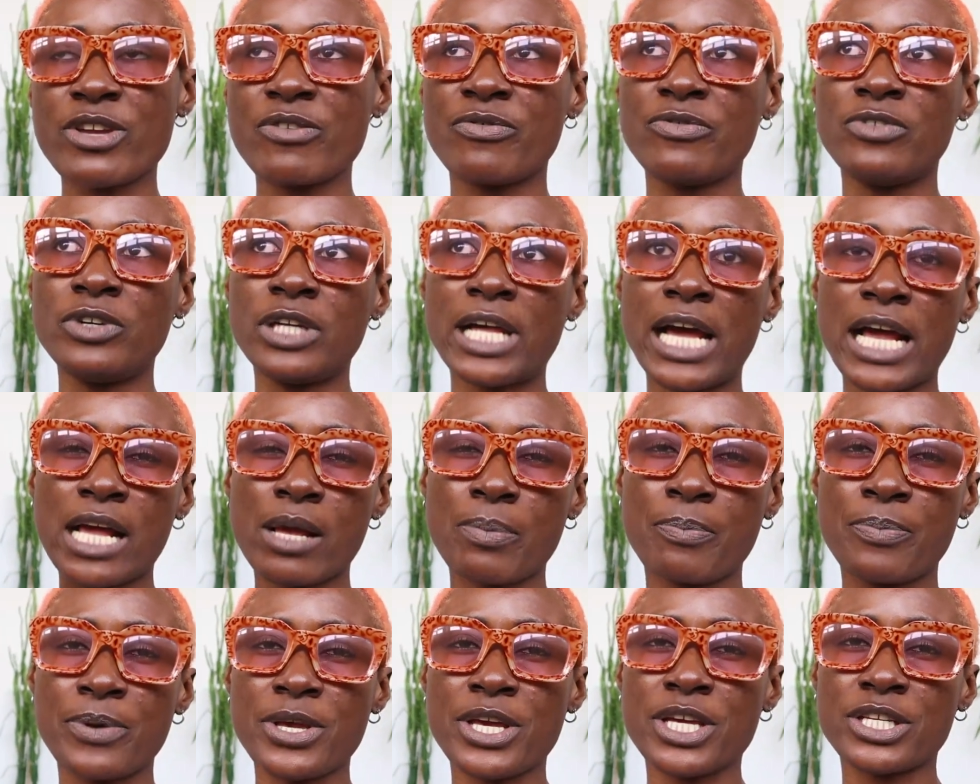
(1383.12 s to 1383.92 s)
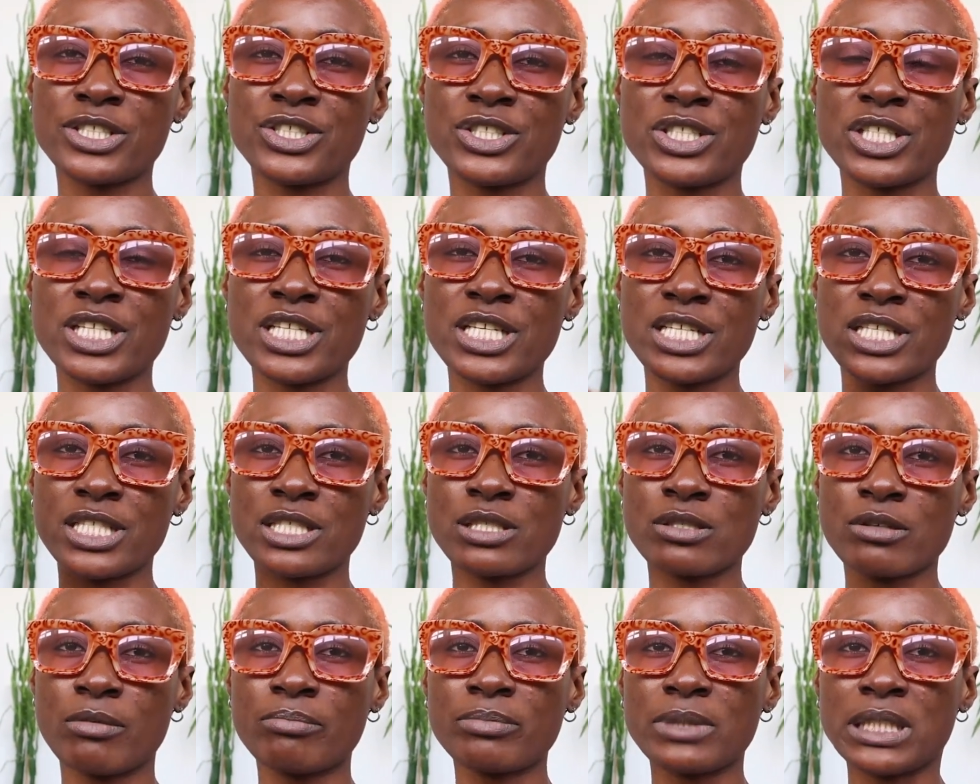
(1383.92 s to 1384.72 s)
but you feel like PhD
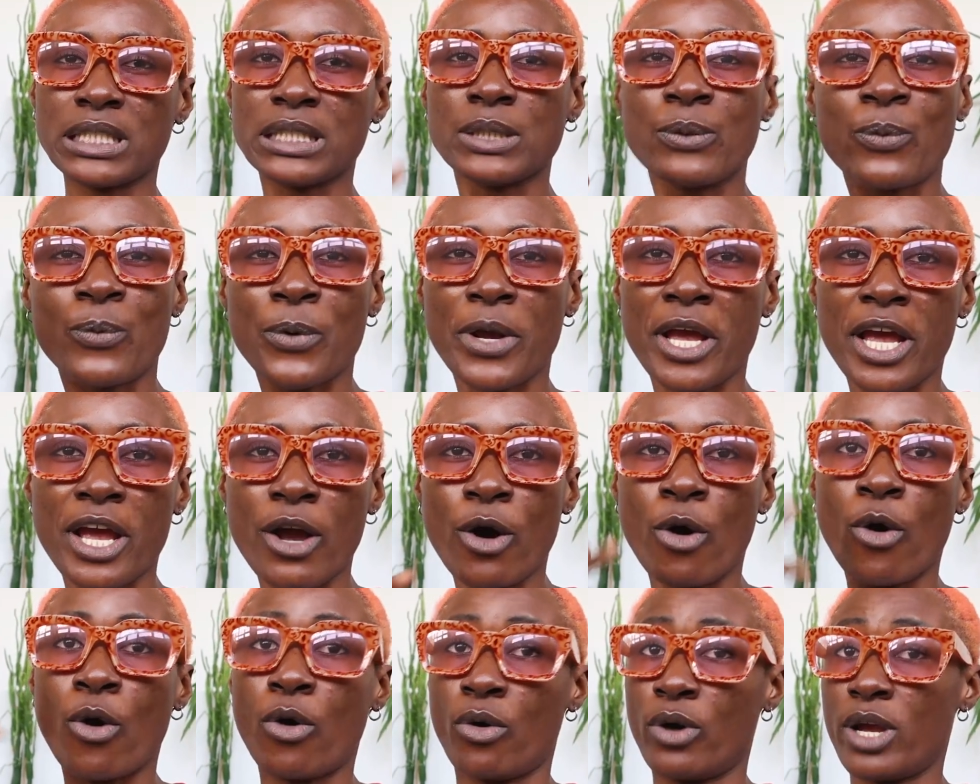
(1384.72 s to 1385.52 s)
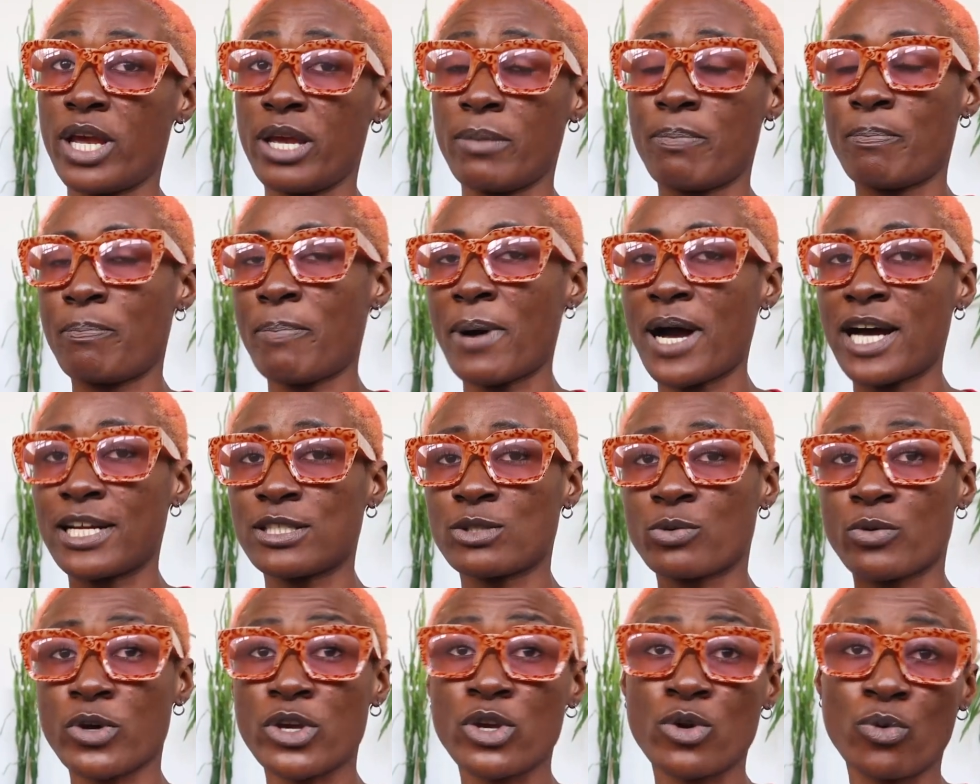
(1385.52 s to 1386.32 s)
is something where, or a
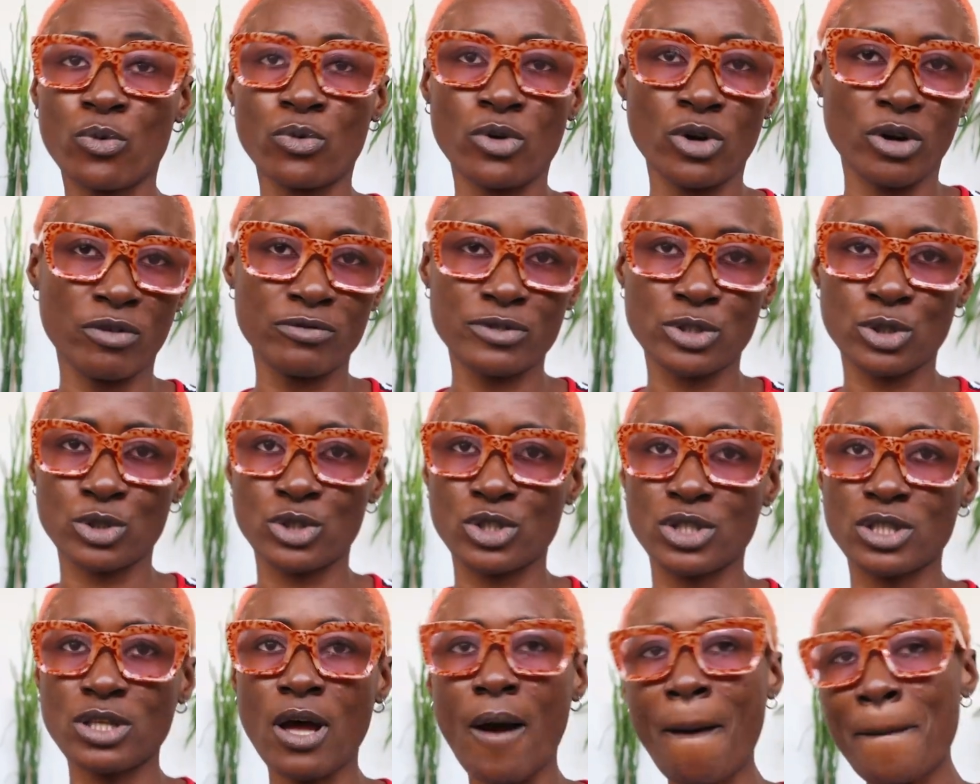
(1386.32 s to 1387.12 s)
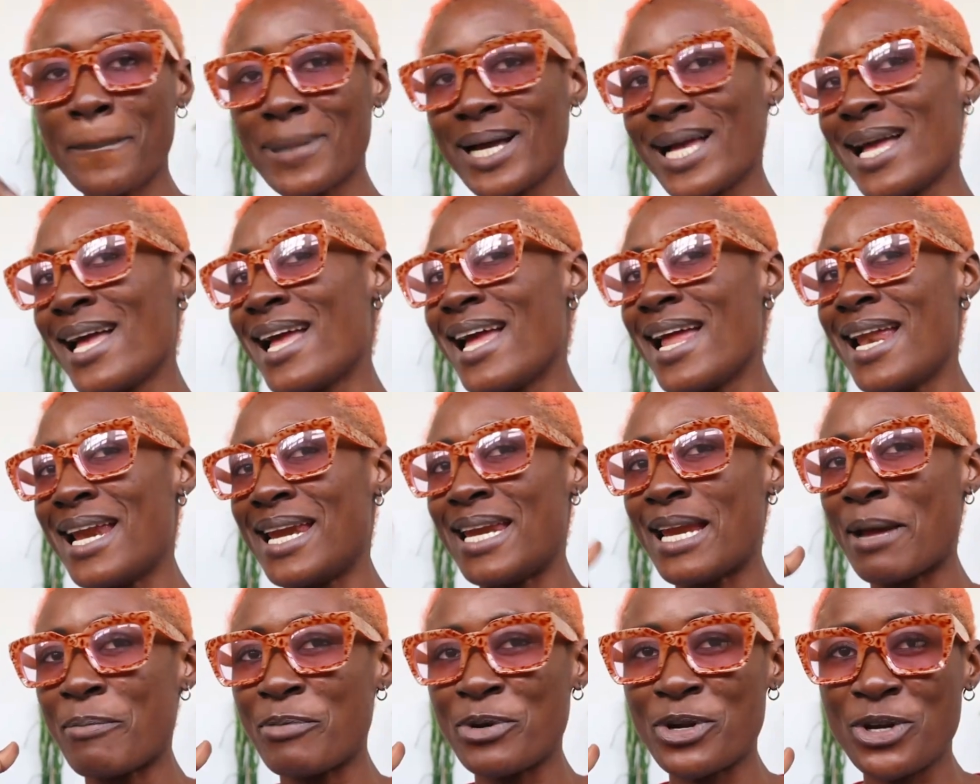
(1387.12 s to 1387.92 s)
part where you love to stop,
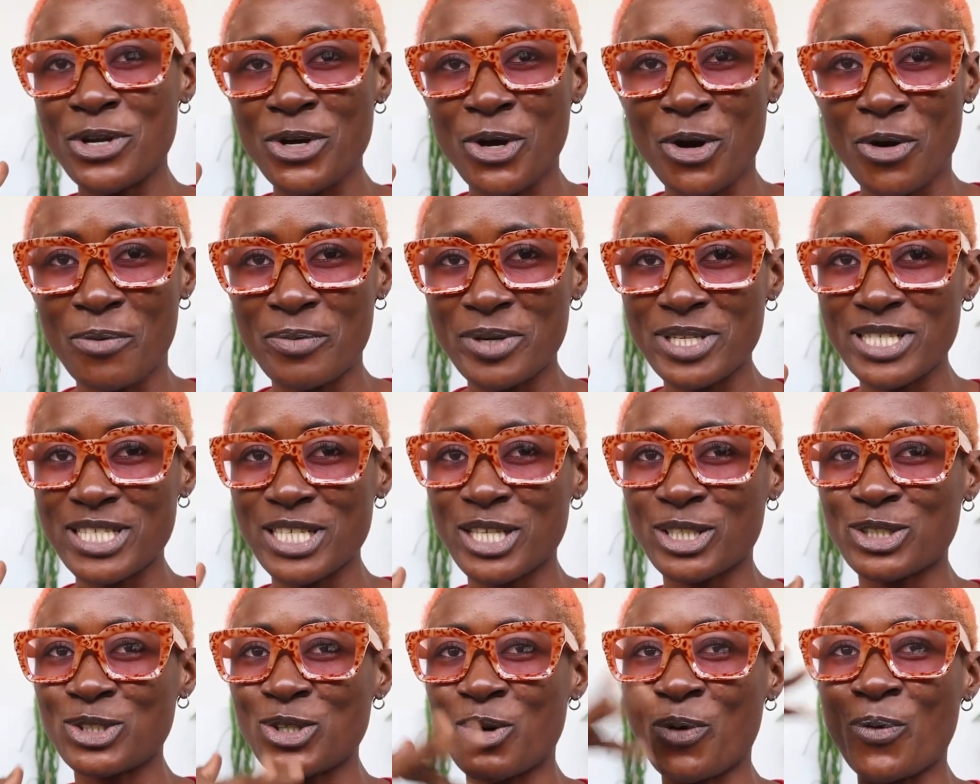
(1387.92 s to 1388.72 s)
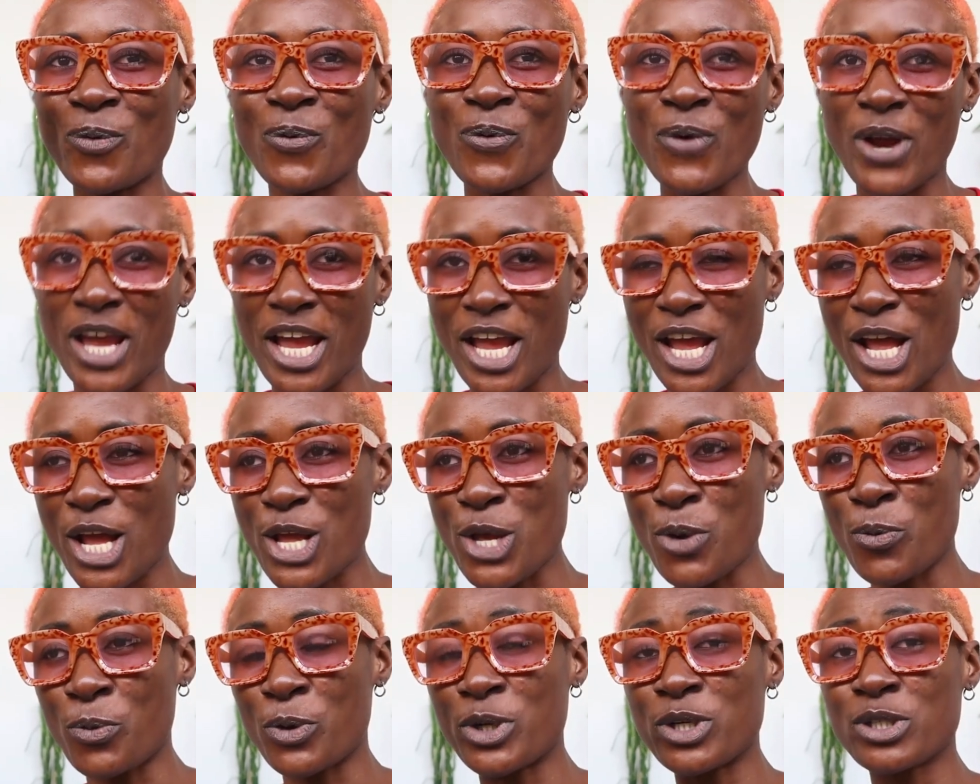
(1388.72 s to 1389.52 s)
let me know in the comment section where
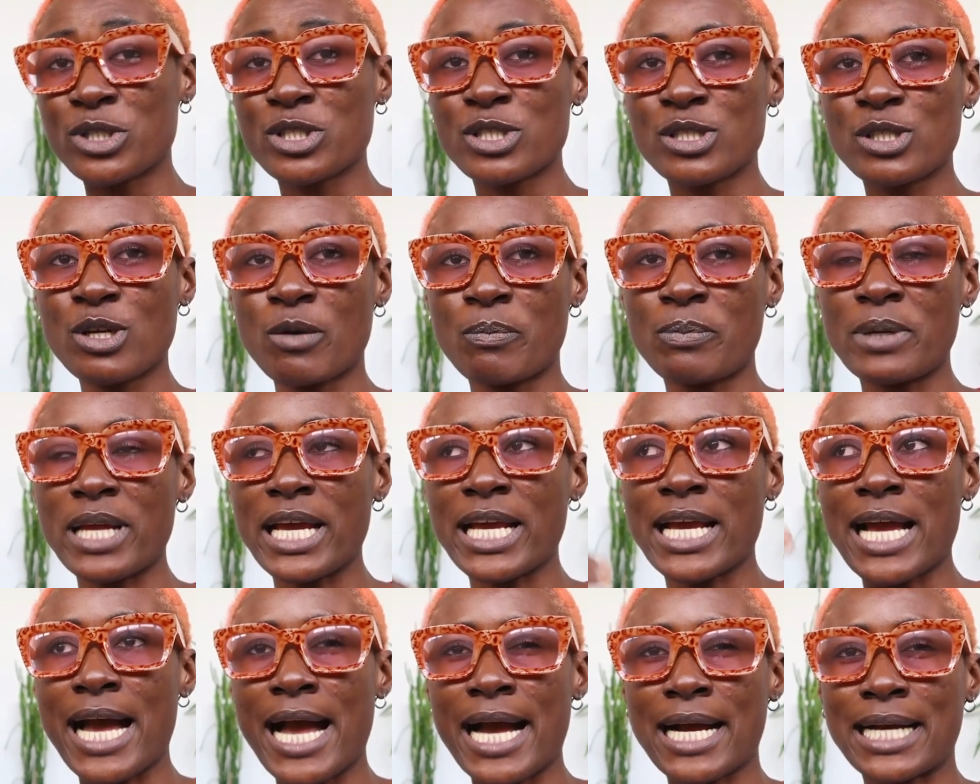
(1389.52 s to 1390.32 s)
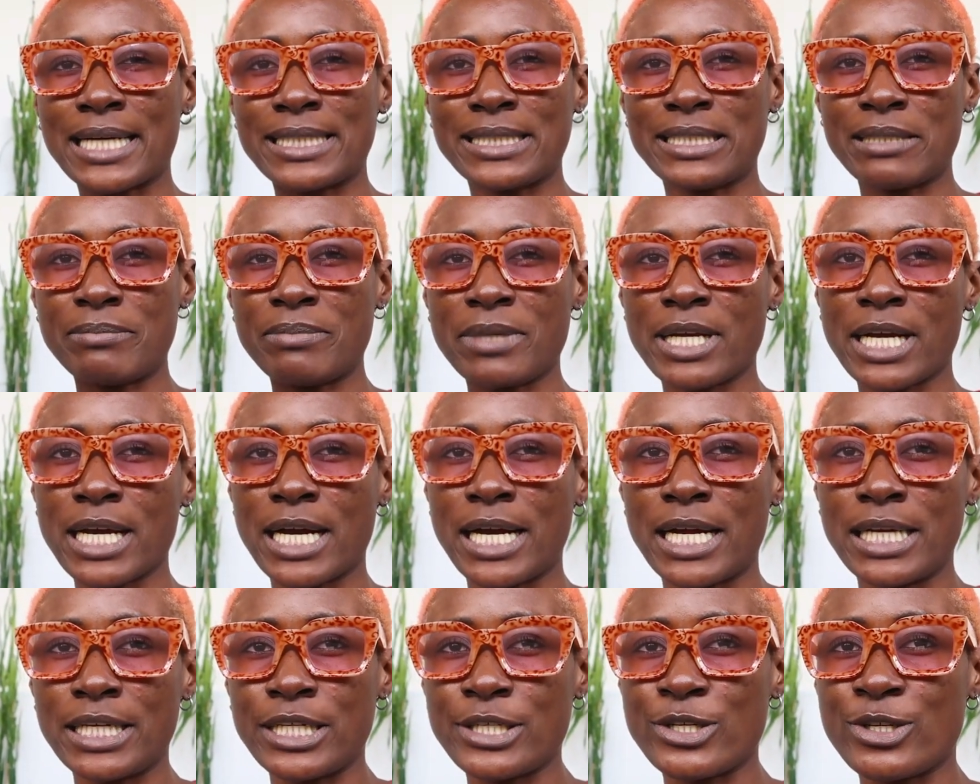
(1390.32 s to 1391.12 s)
you want to stop, like
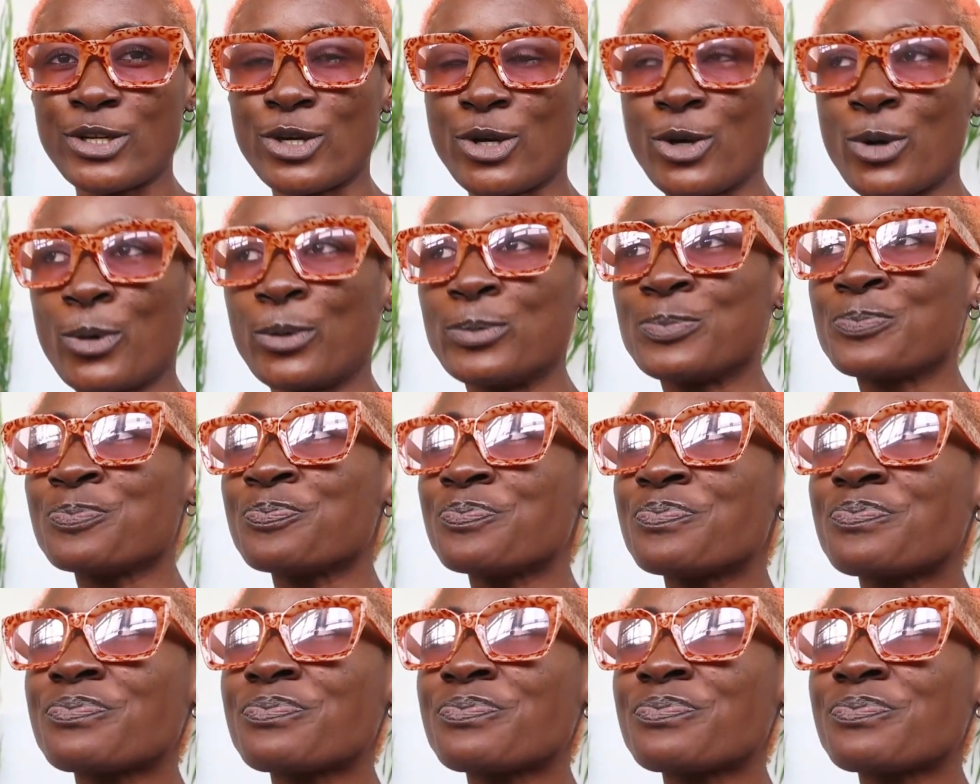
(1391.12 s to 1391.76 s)
academically, you know.